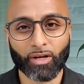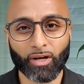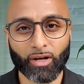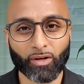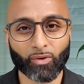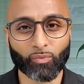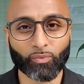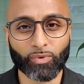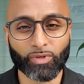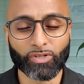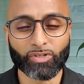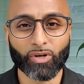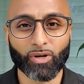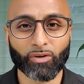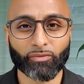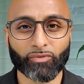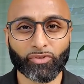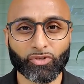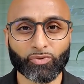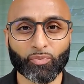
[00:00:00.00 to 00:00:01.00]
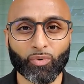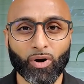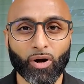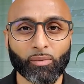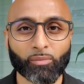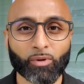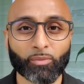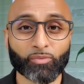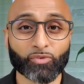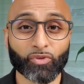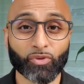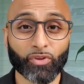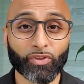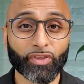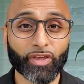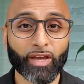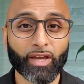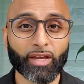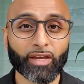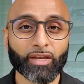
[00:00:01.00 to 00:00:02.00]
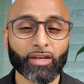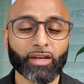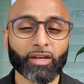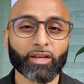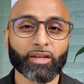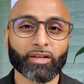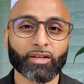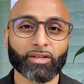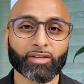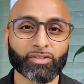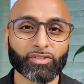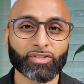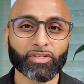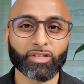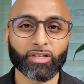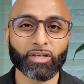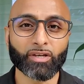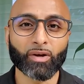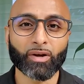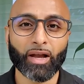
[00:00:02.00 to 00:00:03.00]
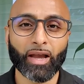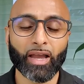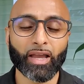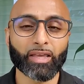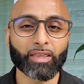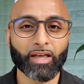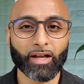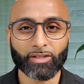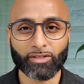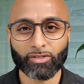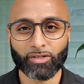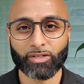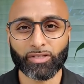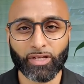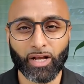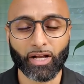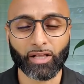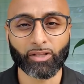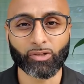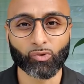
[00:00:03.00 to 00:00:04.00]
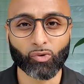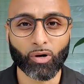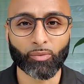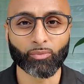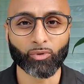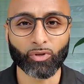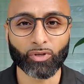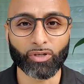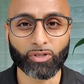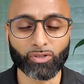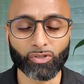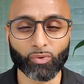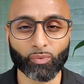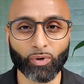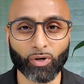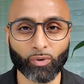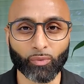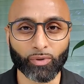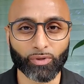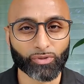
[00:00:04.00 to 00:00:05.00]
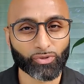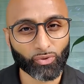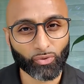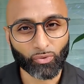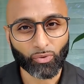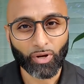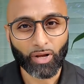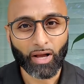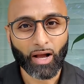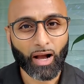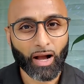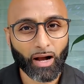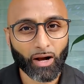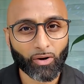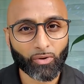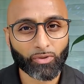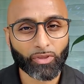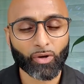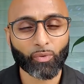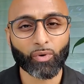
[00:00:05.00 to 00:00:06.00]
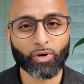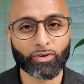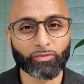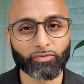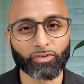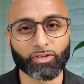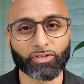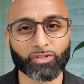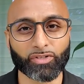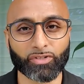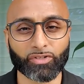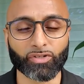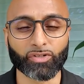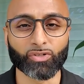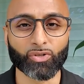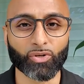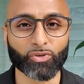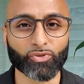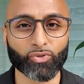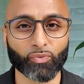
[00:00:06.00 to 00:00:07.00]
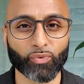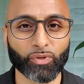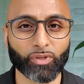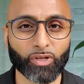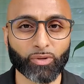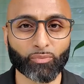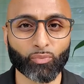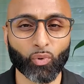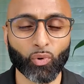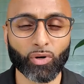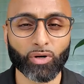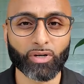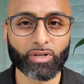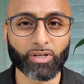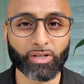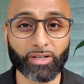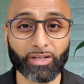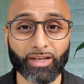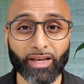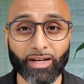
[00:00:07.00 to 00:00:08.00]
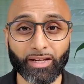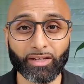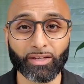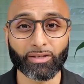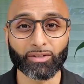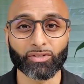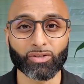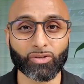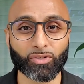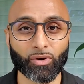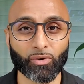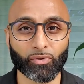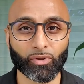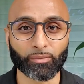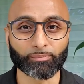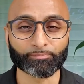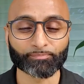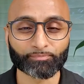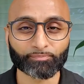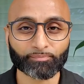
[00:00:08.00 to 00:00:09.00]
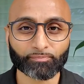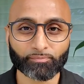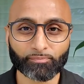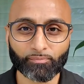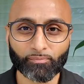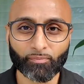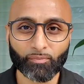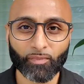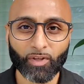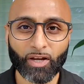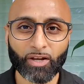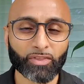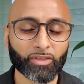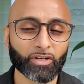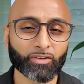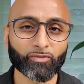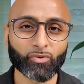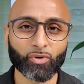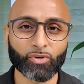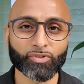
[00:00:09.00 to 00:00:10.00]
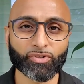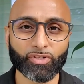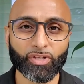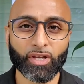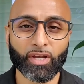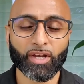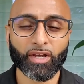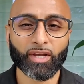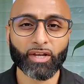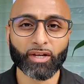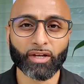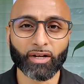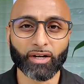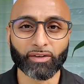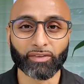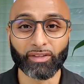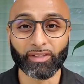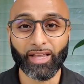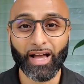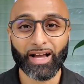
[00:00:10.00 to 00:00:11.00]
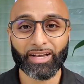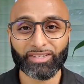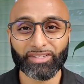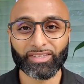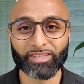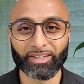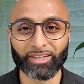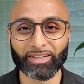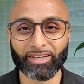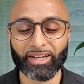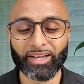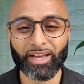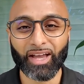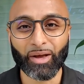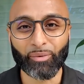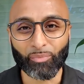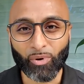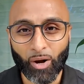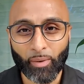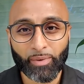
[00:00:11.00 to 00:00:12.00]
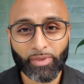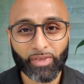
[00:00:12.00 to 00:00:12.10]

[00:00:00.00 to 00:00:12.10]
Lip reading: we solve this problem so they can see, hey, that's exactly who I'm looking to work with. So how they want to fix this is also really important in getting to know them. And then, of course, the last thing, and probably the